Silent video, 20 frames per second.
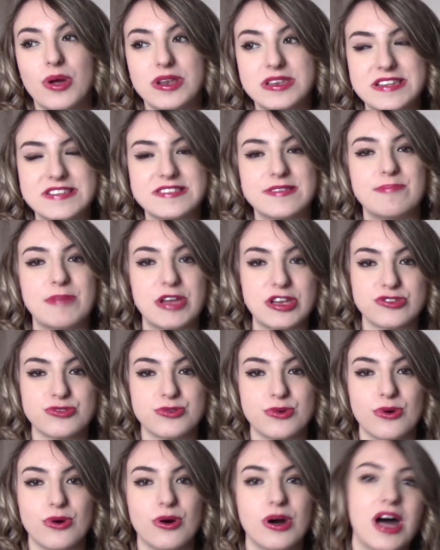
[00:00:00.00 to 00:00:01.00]
need to make
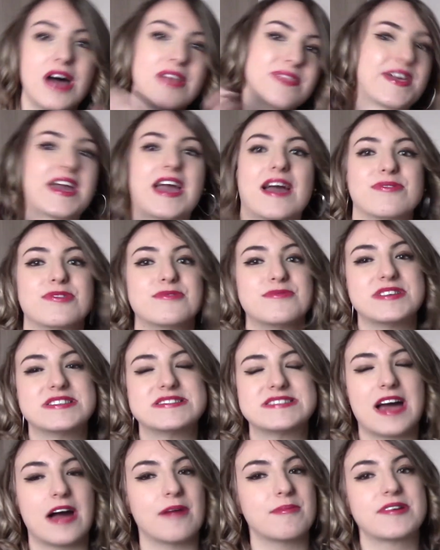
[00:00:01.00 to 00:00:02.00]
sure that I have them
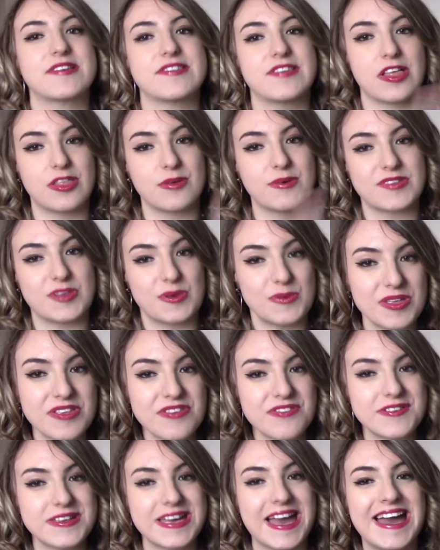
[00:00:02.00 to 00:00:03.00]
written down, because otherwise I will
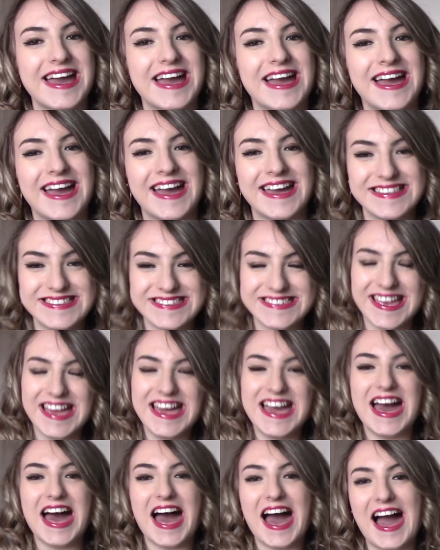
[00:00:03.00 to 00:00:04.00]
forget.
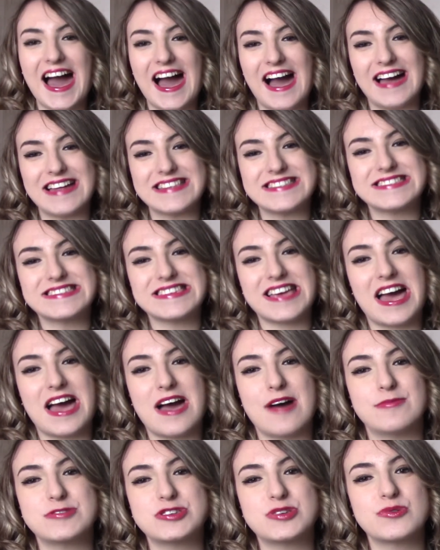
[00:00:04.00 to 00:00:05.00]
And
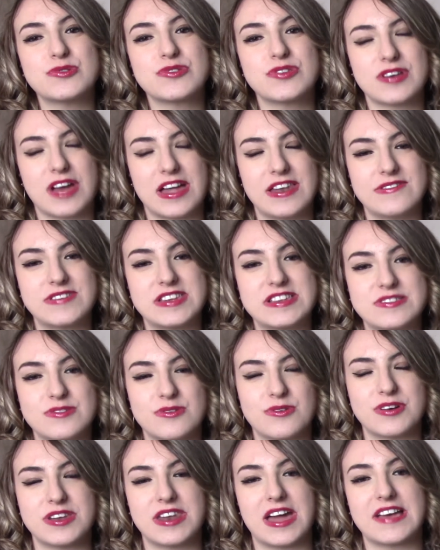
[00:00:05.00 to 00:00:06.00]
you also kind of need to
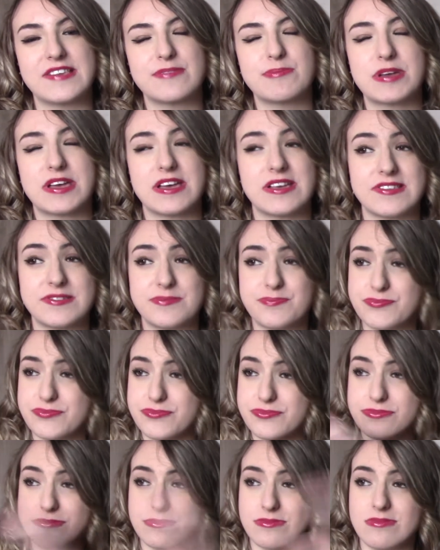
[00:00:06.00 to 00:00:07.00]
organise, because
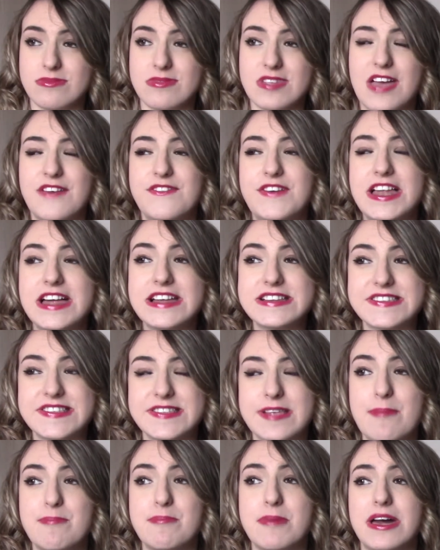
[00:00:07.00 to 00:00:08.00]
I feel like
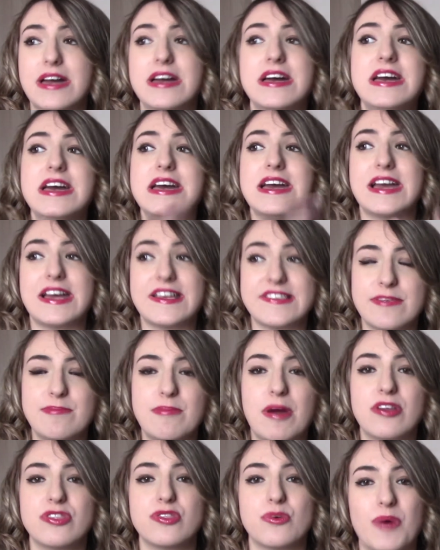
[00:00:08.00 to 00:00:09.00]
December is a
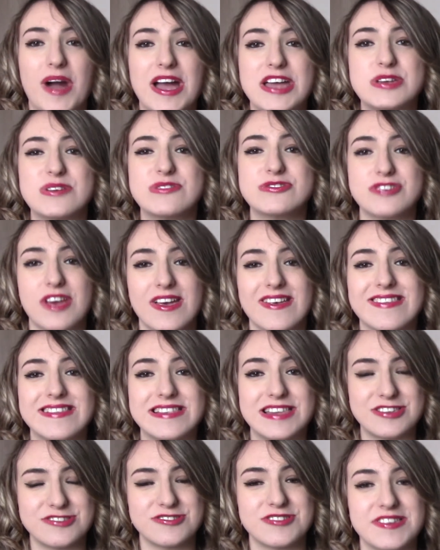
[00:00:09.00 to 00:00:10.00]
month where you just
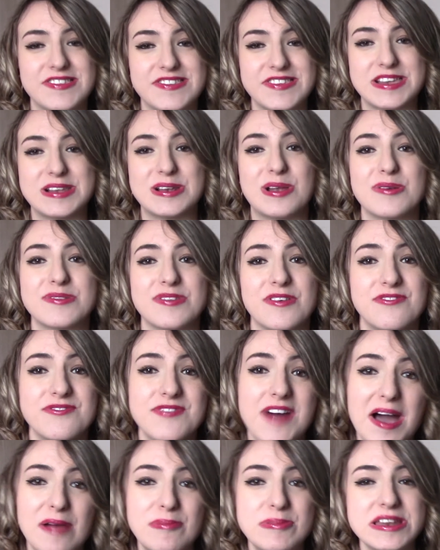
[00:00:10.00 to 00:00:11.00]
literally see loads of
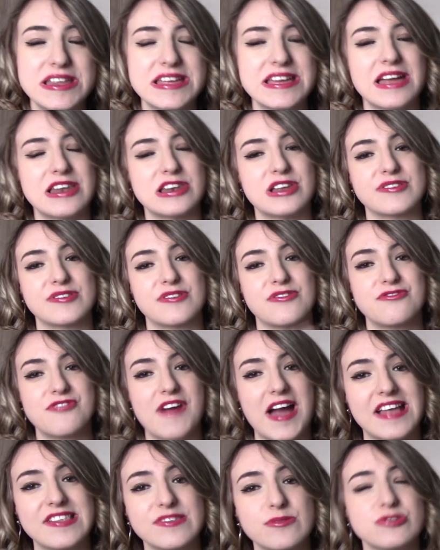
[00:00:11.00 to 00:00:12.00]
family and loads of
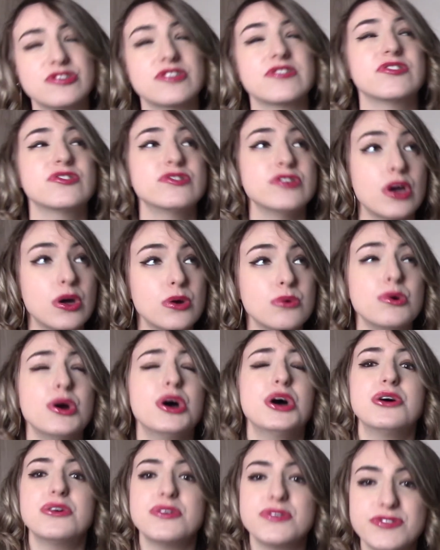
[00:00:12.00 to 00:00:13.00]
friends, which is so
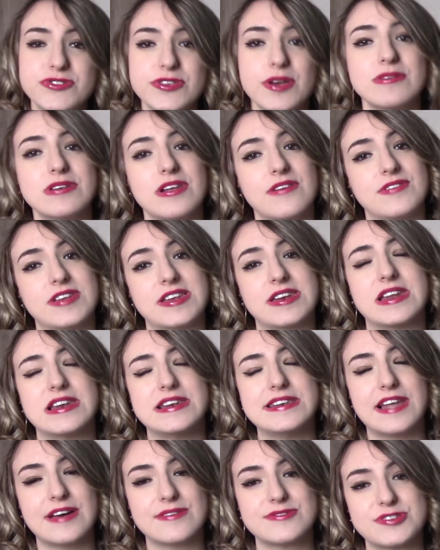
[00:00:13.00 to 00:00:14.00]
lovely, and I
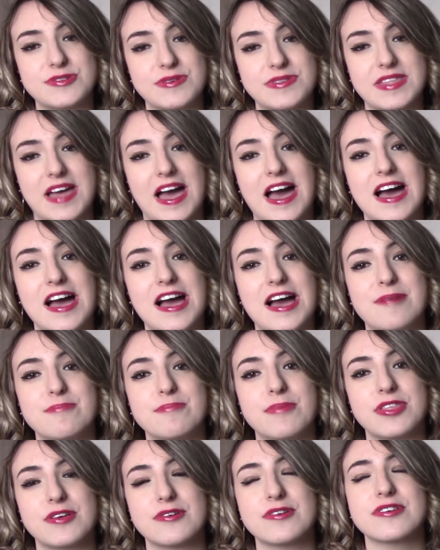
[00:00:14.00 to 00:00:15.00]
love doing
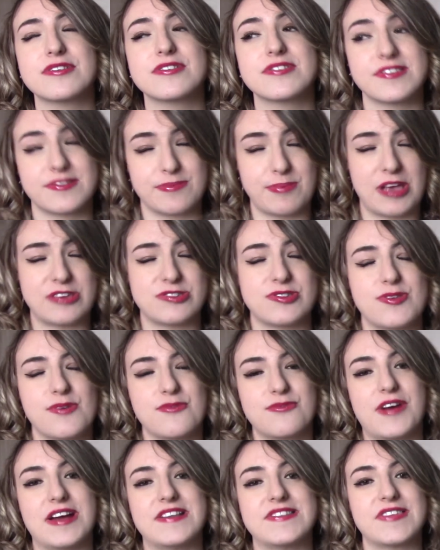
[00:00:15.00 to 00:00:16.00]
that. But there are especially
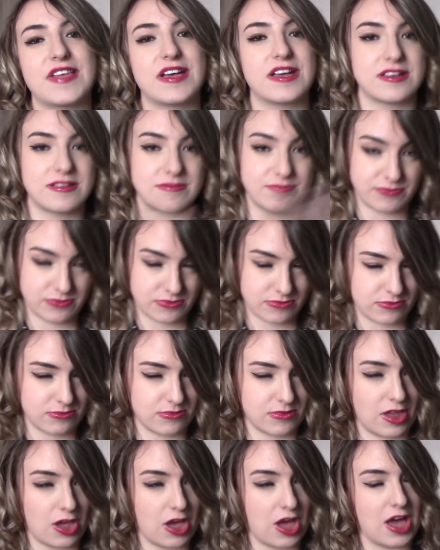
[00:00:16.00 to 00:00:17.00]
some friends that
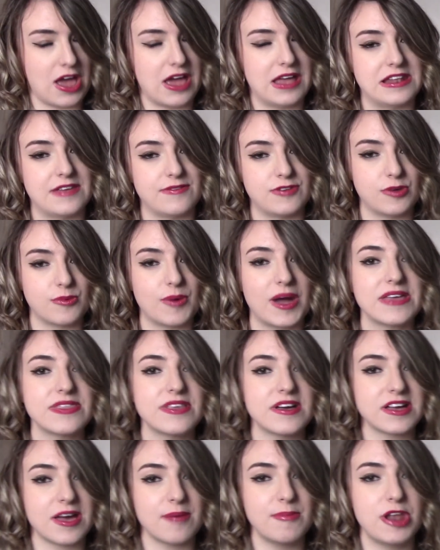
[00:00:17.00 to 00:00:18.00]
living away
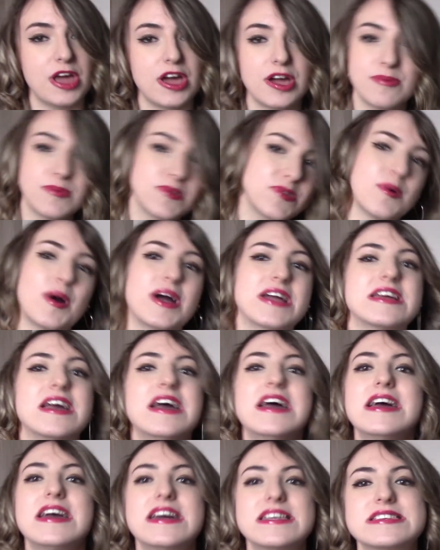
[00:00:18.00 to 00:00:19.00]
that are coming home, so I
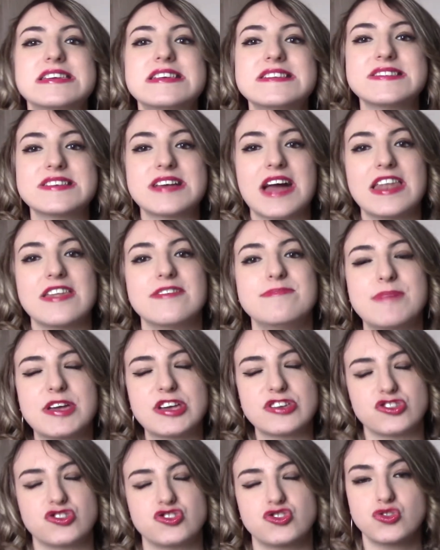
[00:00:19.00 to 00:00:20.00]
need to kind of
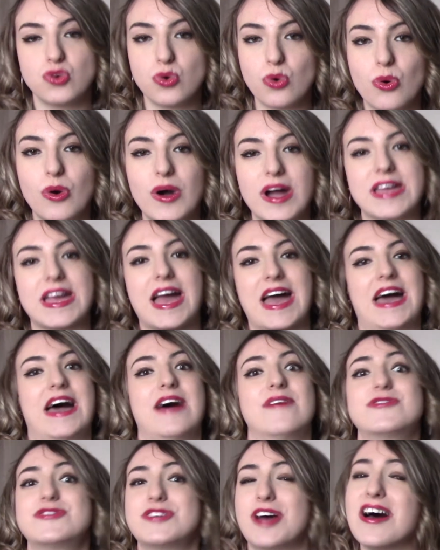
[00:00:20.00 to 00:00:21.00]
make sure I
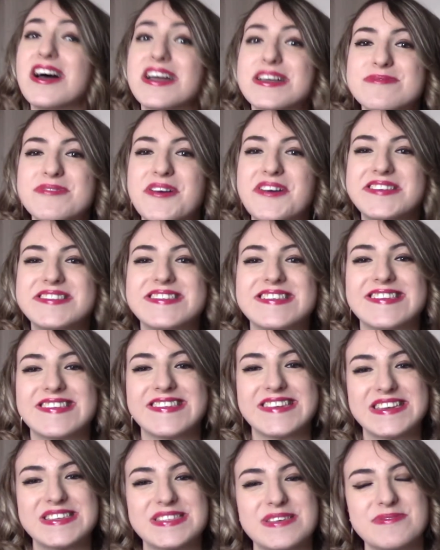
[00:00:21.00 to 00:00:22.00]
have time to
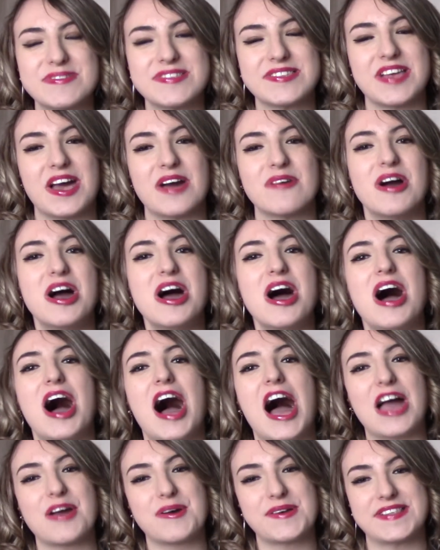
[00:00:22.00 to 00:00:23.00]
see them. So
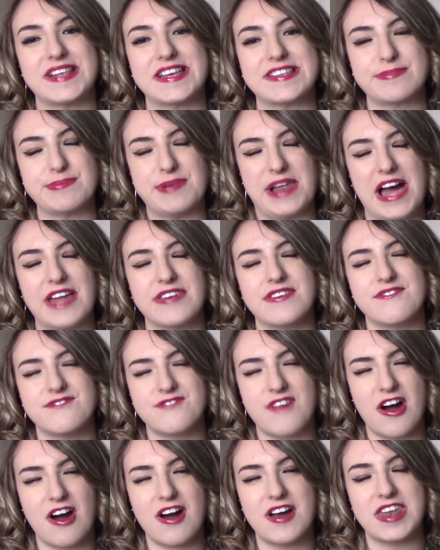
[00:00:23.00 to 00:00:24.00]
I always like to plan
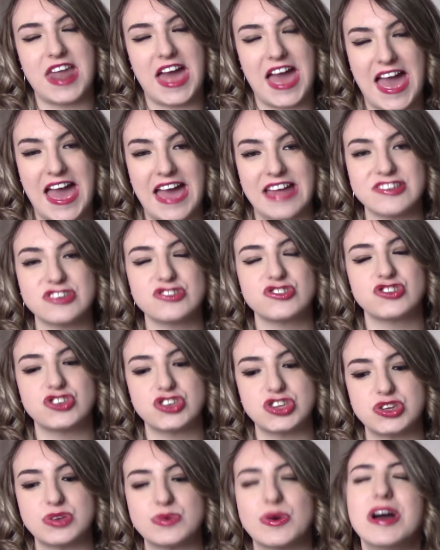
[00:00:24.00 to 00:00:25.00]
far and ahead
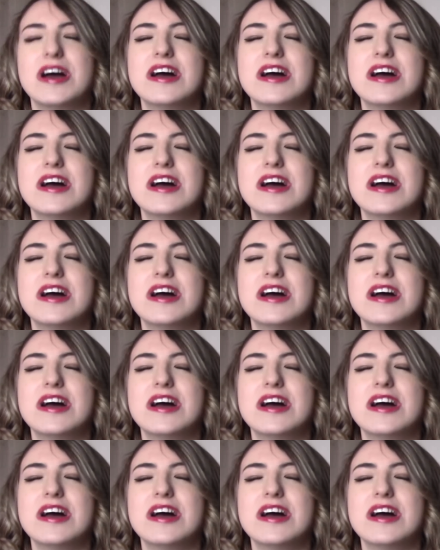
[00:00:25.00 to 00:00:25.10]
to